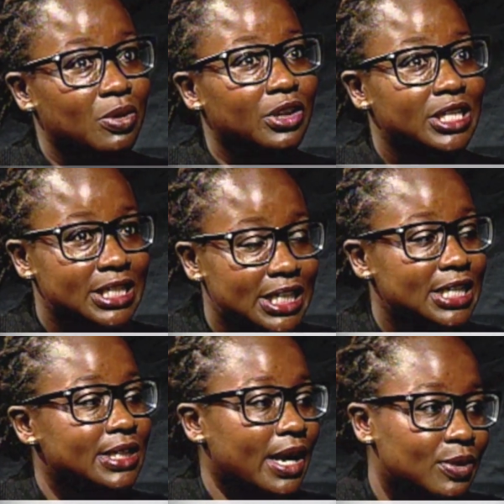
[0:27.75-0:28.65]
the disease
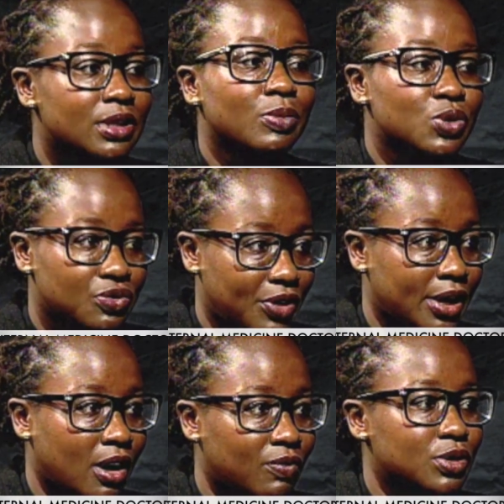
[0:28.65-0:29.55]
that I was the most afraid
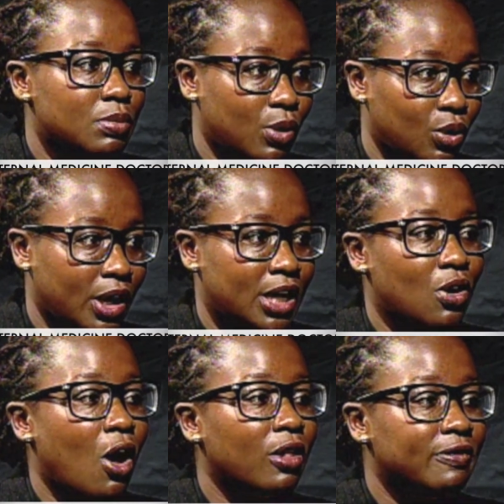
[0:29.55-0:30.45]
of was Ebola and
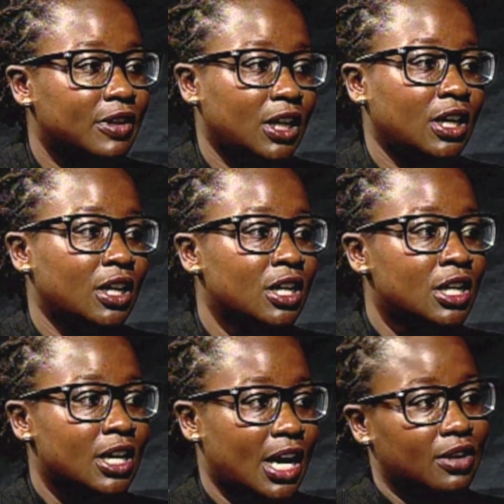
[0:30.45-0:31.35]
all of the
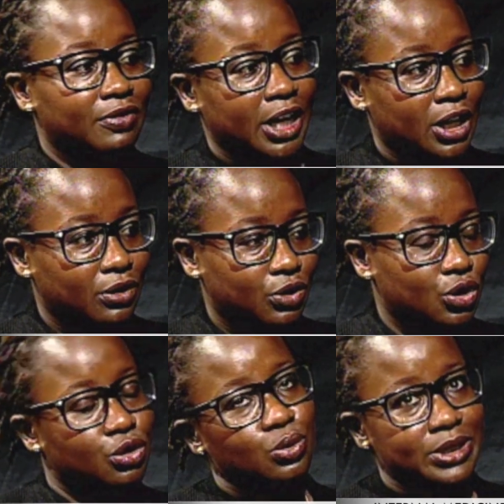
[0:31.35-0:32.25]
kind of like
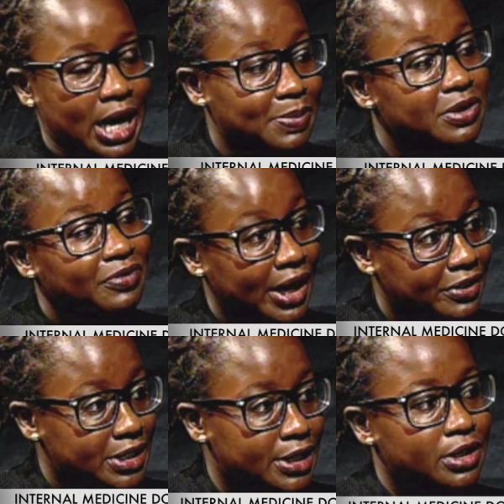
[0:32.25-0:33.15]
those types of
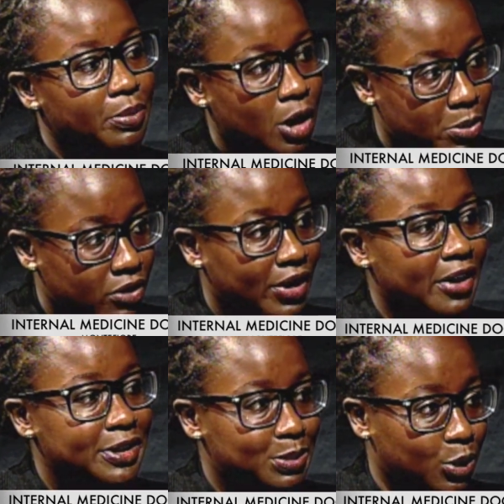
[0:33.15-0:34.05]
viruses, the Marburg
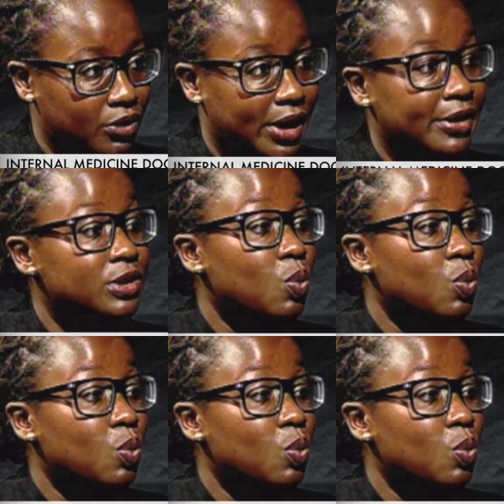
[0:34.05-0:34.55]
virus, Ebola virus.